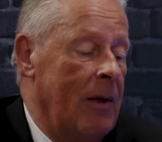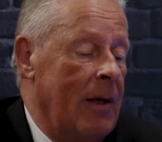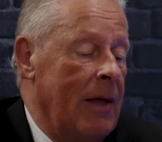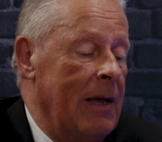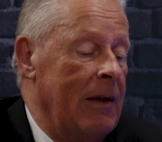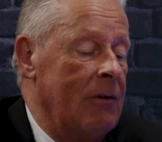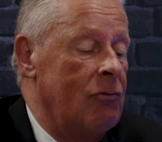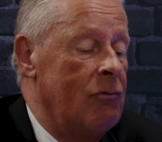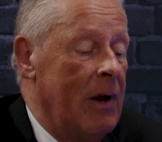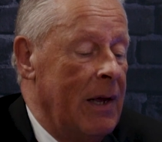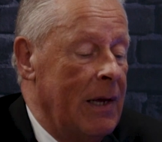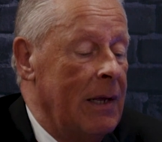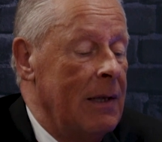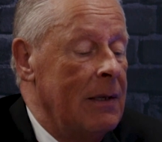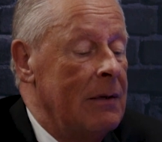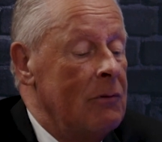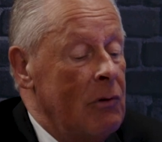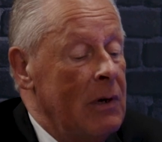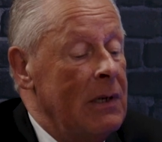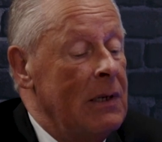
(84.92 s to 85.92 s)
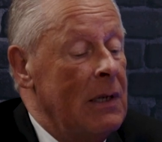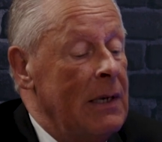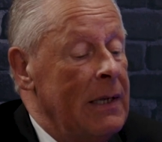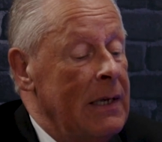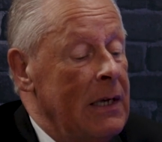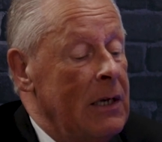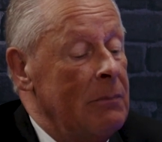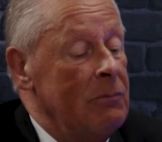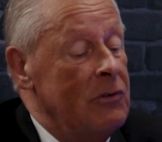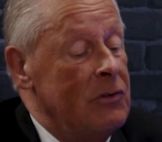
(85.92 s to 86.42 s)
if rental
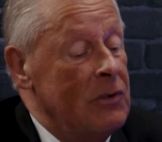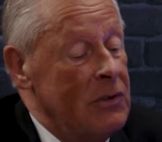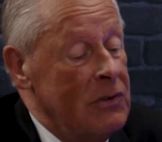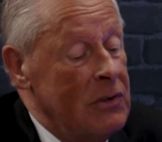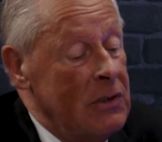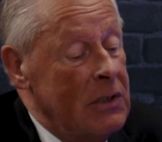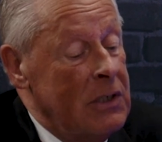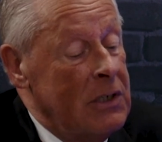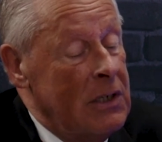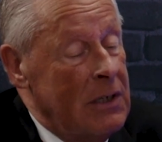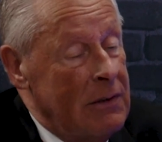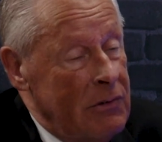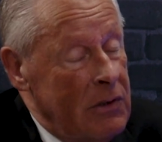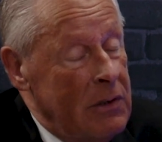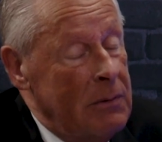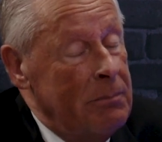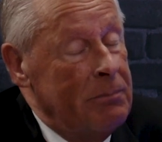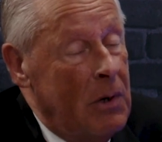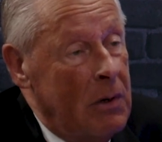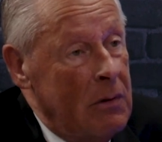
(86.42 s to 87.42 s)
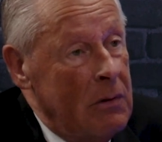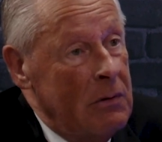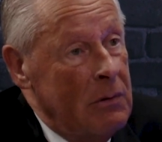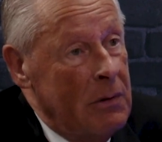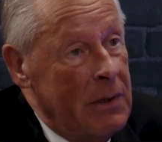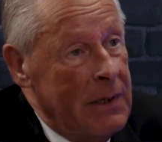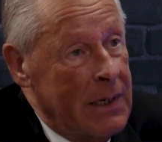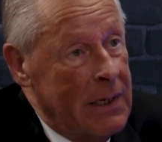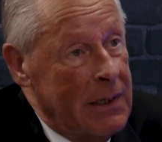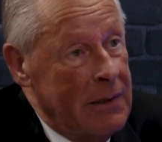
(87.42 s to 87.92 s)
income doesn't cover the
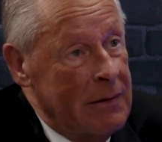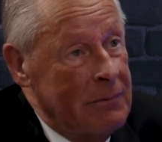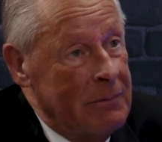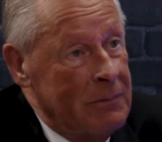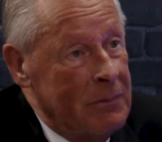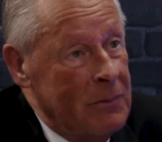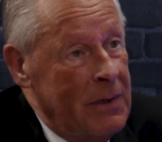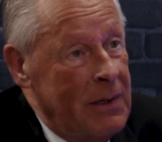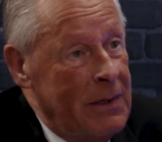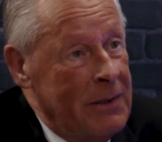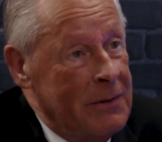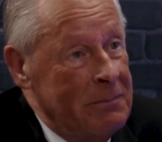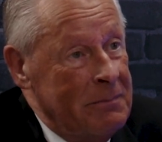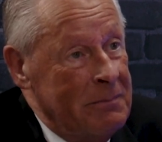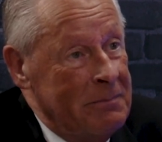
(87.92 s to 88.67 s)
borrowing? Well,